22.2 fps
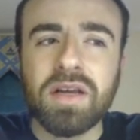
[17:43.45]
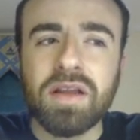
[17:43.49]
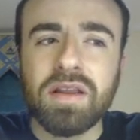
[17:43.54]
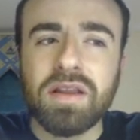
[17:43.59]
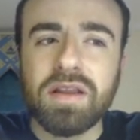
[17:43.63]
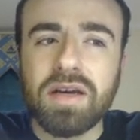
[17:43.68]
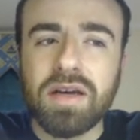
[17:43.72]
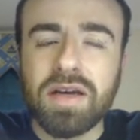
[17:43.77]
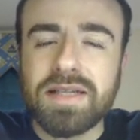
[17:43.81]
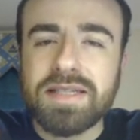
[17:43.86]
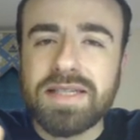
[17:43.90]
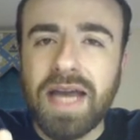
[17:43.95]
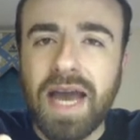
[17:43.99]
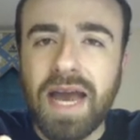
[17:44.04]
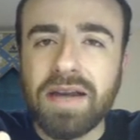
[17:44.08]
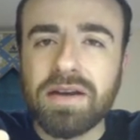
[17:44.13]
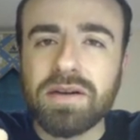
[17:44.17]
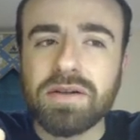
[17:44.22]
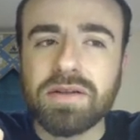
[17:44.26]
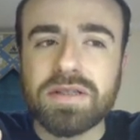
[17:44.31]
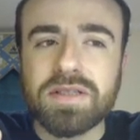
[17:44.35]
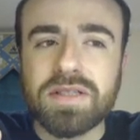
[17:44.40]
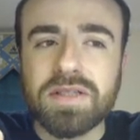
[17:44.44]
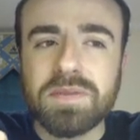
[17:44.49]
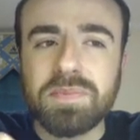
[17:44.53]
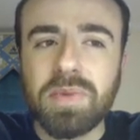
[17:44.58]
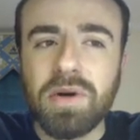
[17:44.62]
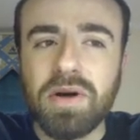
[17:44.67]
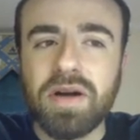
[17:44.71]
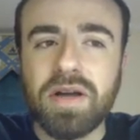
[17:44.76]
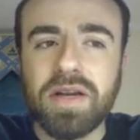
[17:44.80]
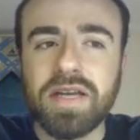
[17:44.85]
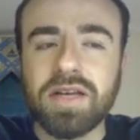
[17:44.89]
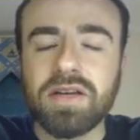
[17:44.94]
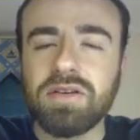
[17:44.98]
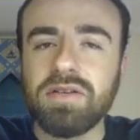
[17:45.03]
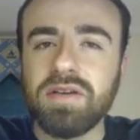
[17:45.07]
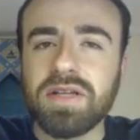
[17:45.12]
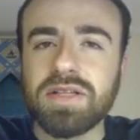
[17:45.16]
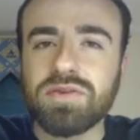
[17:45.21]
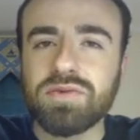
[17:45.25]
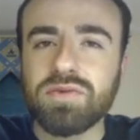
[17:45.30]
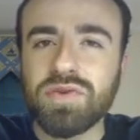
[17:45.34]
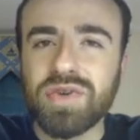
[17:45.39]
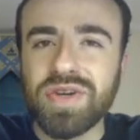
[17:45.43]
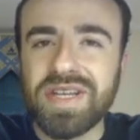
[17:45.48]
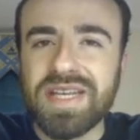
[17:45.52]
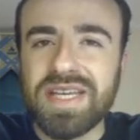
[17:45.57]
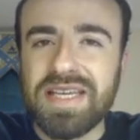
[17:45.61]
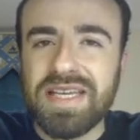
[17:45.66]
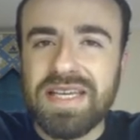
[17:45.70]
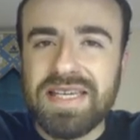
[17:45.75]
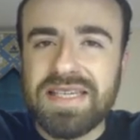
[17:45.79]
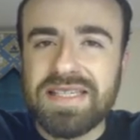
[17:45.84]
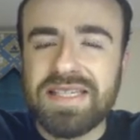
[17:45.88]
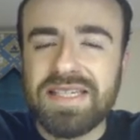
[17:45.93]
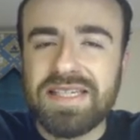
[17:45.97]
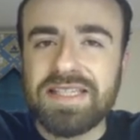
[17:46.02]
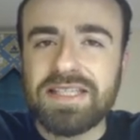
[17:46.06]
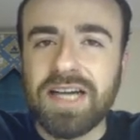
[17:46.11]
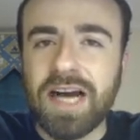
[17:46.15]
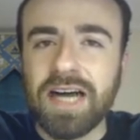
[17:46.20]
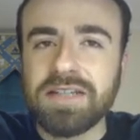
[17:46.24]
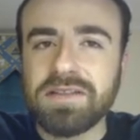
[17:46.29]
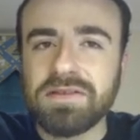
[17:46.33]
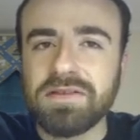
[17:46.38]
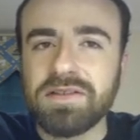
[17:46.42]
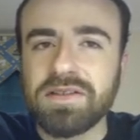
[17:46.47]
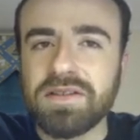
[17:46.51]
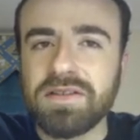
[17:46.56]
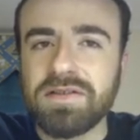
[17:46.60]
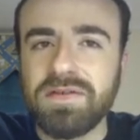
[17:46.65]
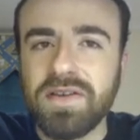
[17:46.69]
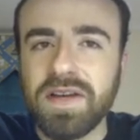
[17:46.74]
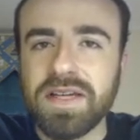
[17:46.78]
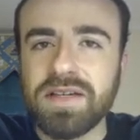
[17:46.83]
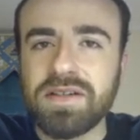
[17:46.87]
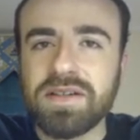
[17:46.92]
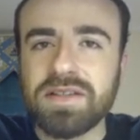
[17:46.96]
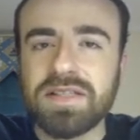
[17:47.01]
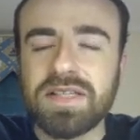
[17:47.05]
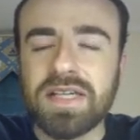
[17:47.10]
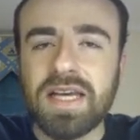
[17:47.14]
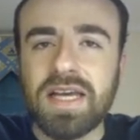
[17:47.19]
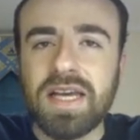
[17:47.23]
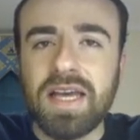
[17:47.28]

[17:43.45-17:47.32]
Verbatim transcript: the attacker's spawn, it creates really easy shots for the defenders,